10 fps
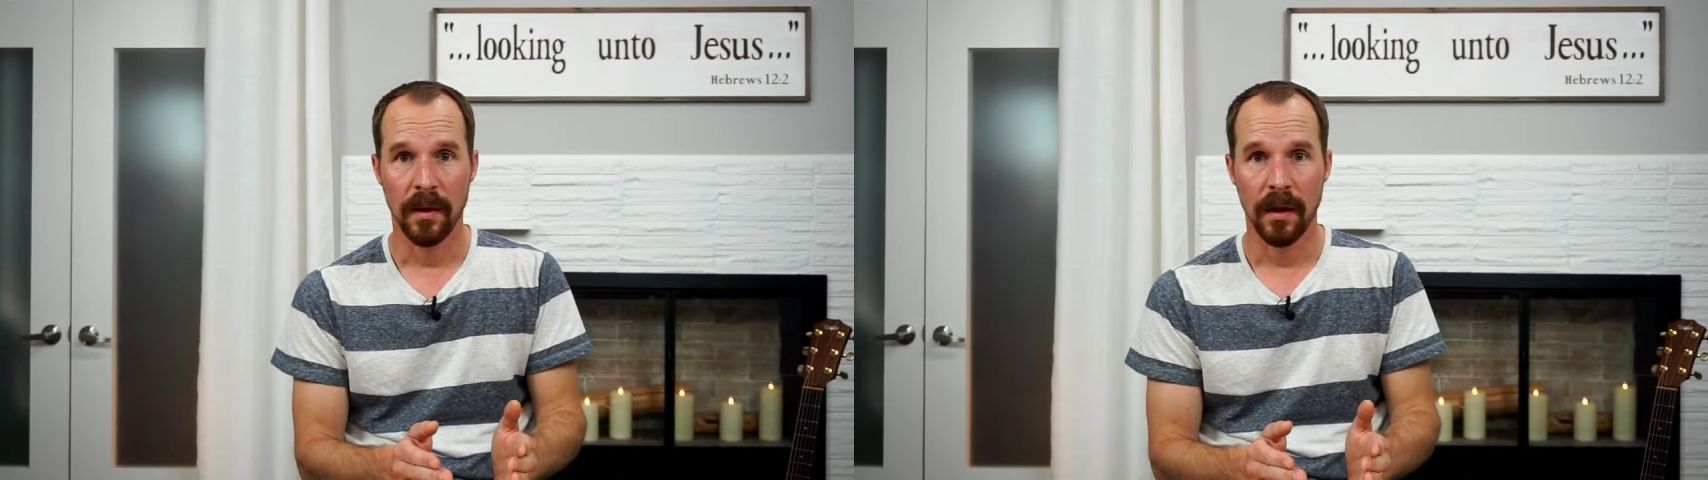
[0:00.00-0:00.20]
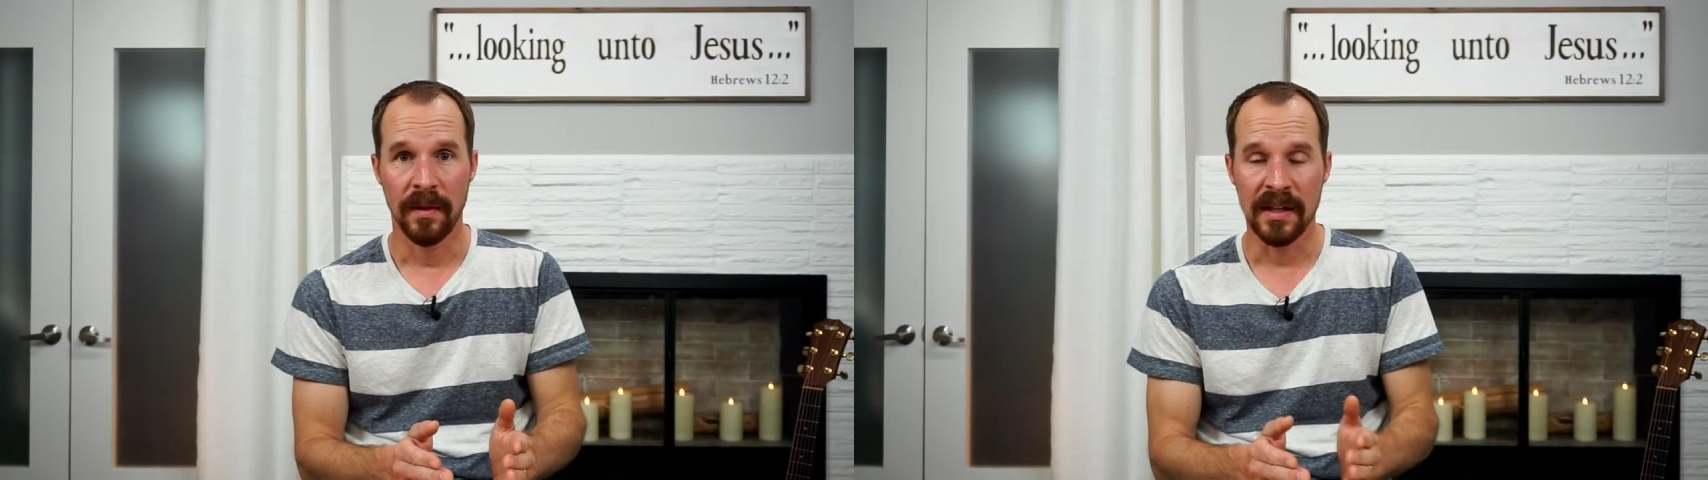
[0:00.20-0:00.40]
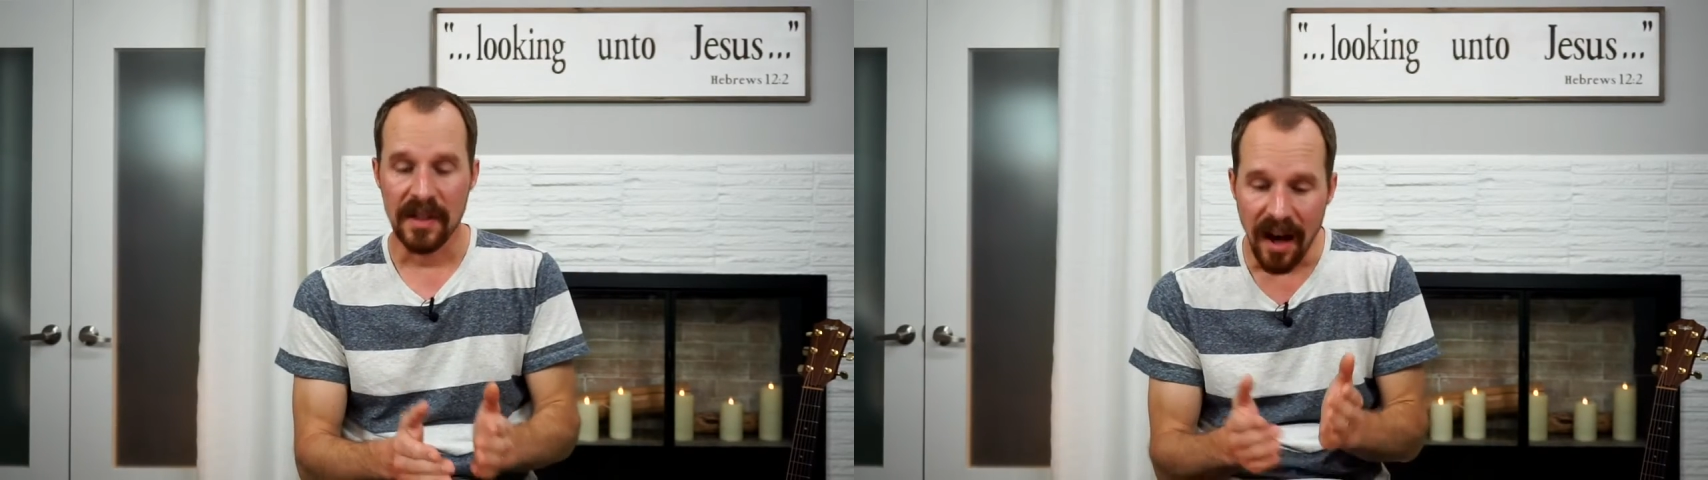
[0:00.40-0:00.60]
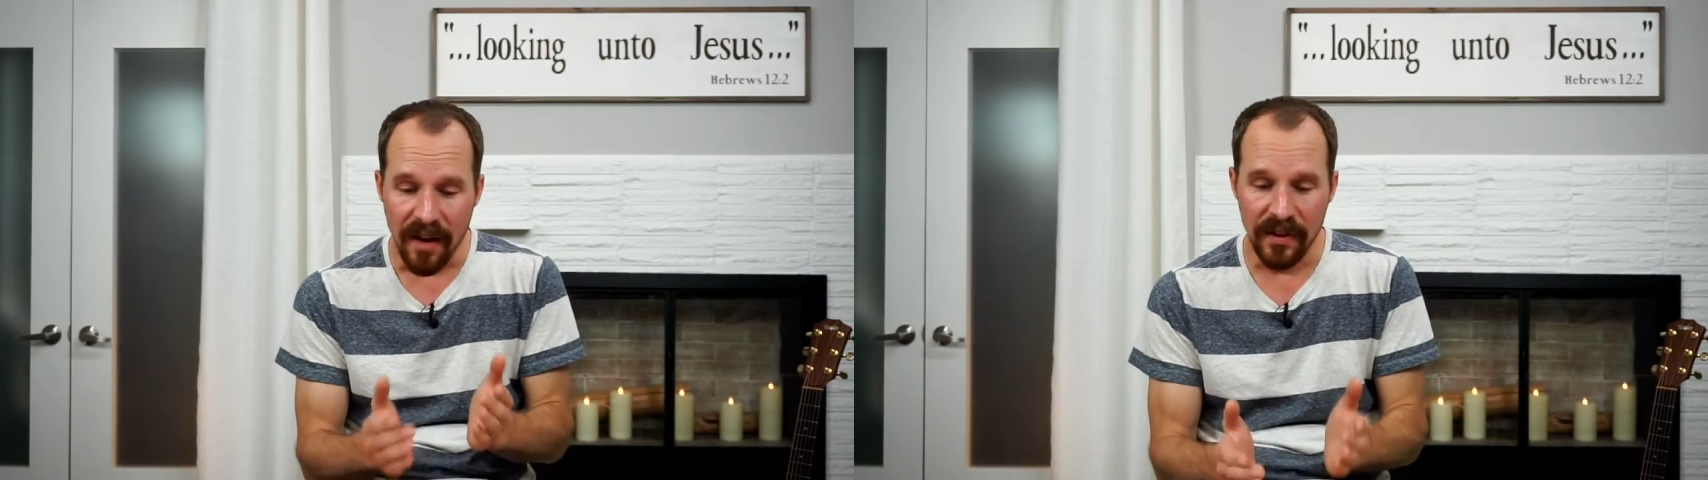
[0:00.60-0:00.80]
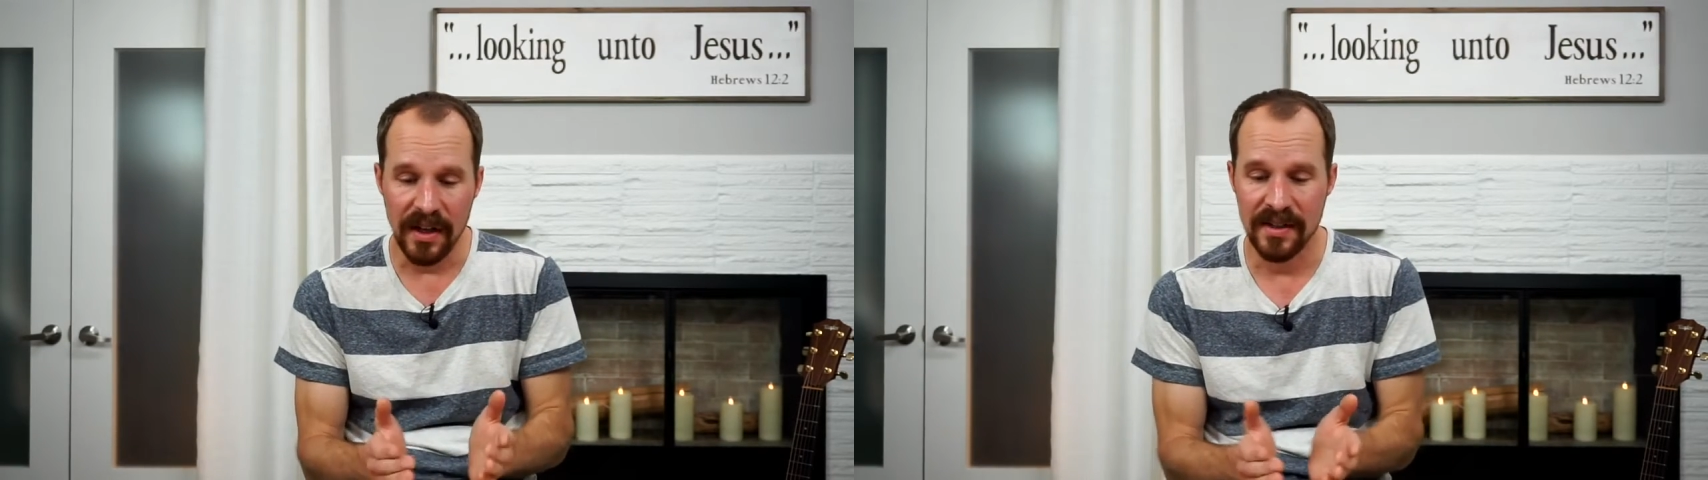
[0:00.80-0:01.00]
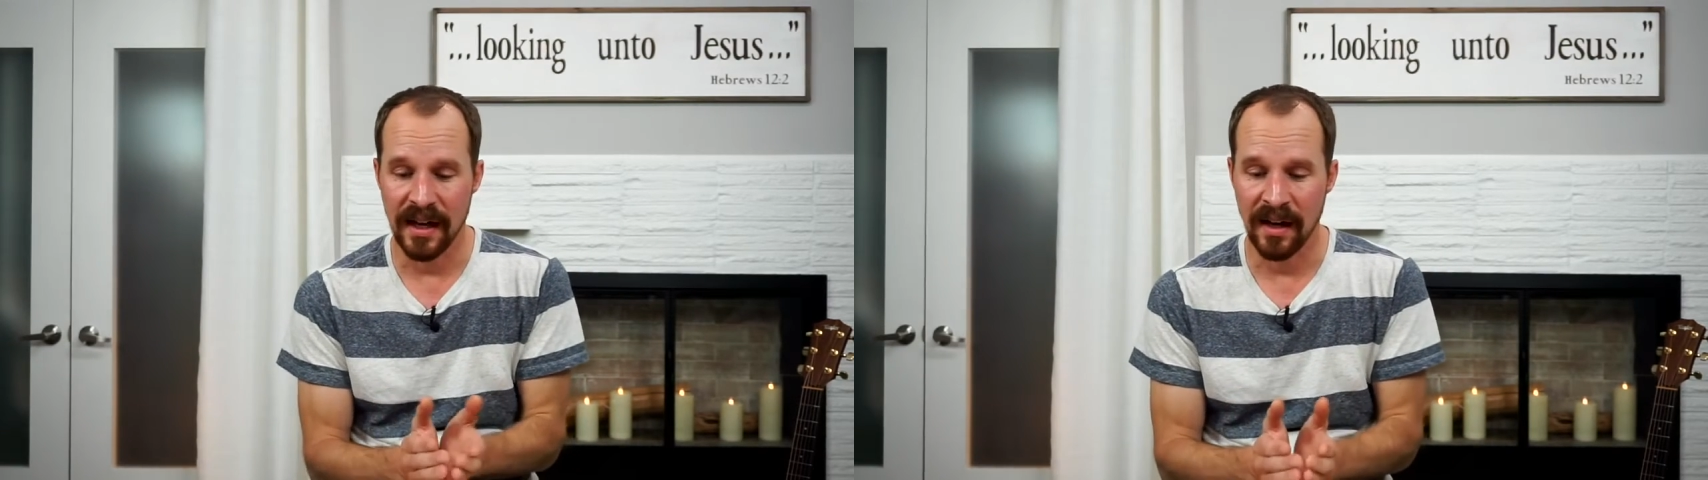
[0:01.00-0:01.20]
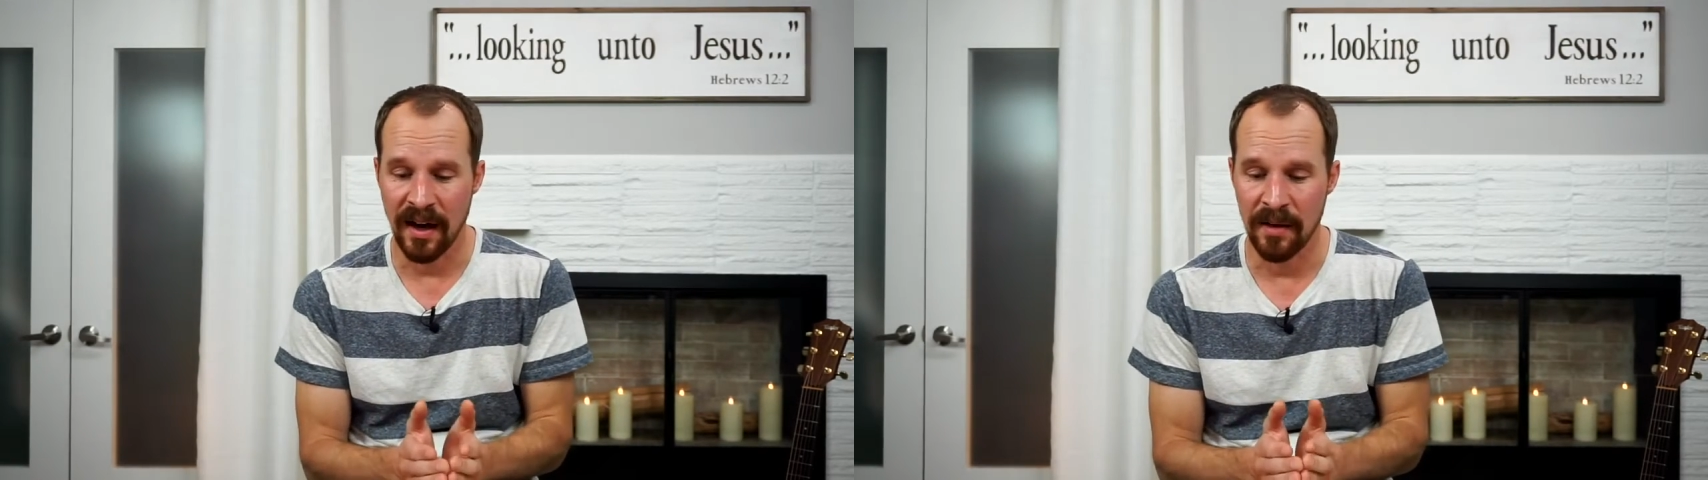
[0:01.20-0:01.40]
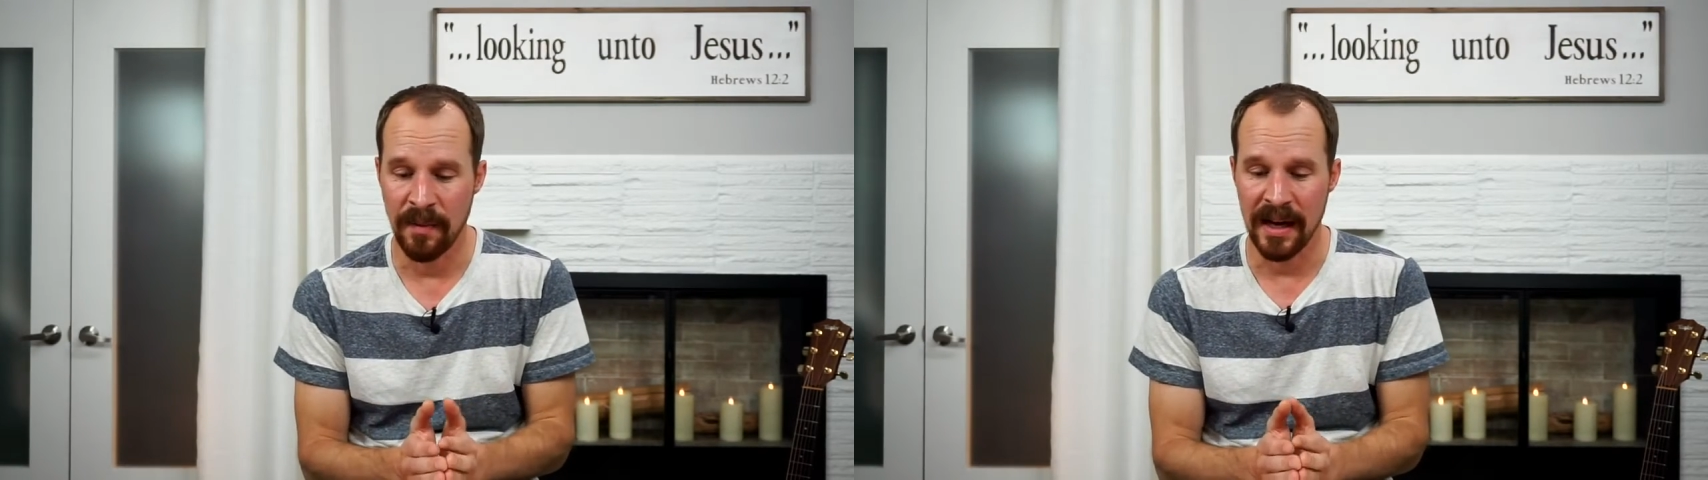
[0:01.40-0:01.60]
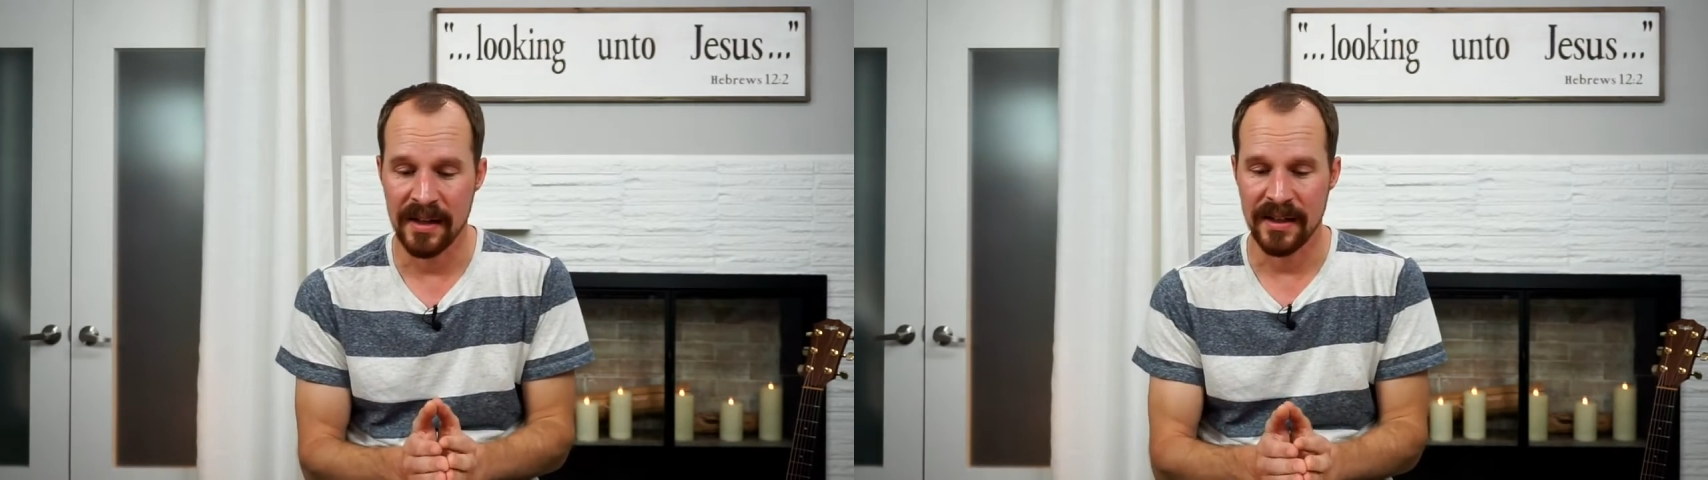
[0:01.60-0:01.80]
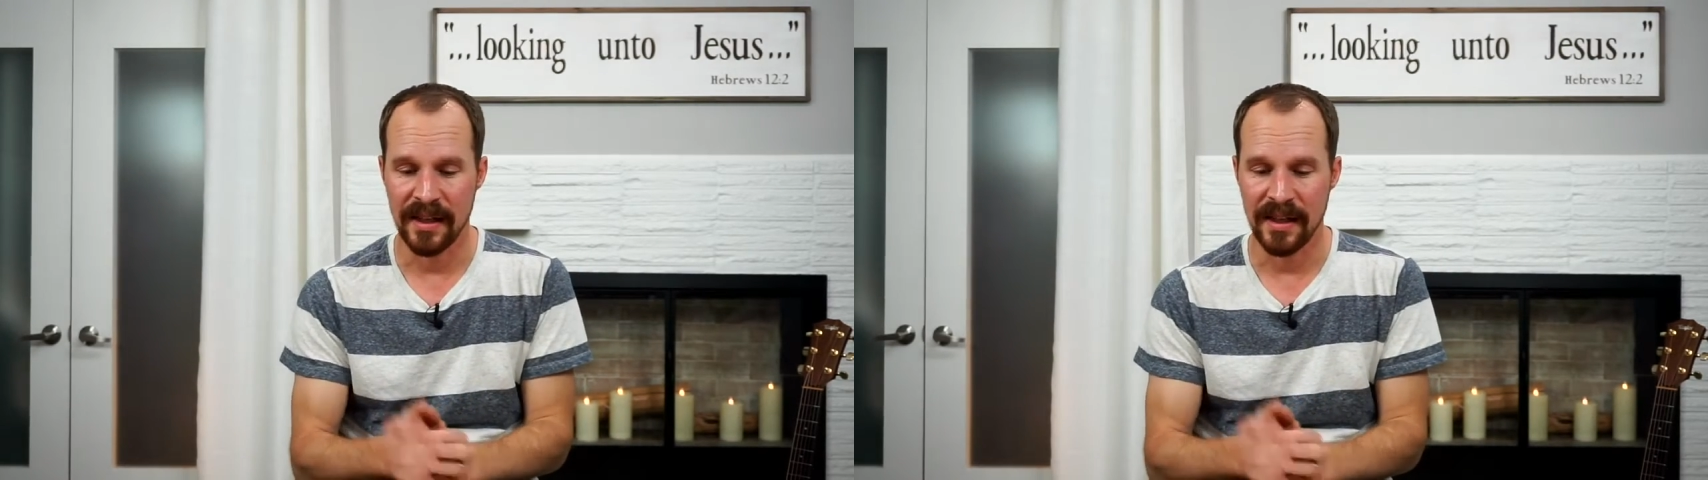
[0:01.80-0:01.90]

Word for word: These covenants that God makes,